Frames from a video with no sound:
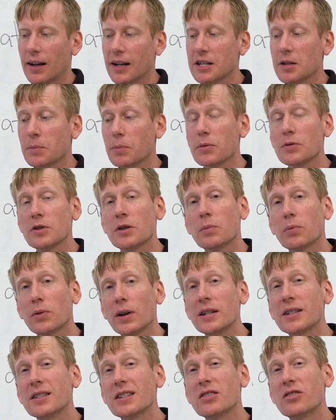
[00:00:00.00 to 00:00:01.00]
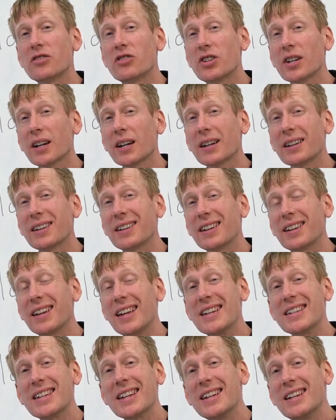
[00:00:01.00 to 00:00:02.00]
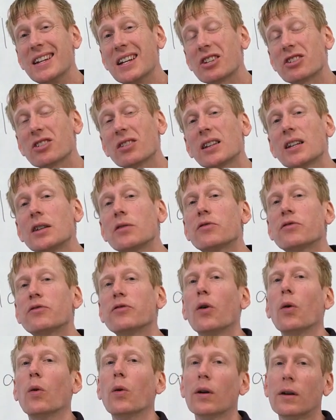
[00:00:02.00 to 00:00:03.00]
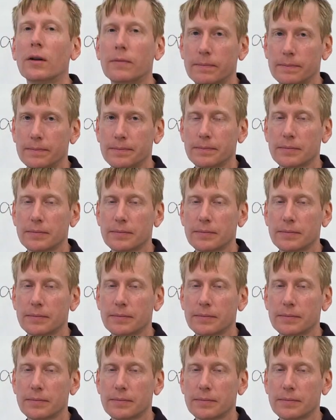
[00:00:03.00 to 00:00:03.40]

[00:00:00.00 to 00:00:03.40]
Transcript: Suppose the price of chicken is initially 4,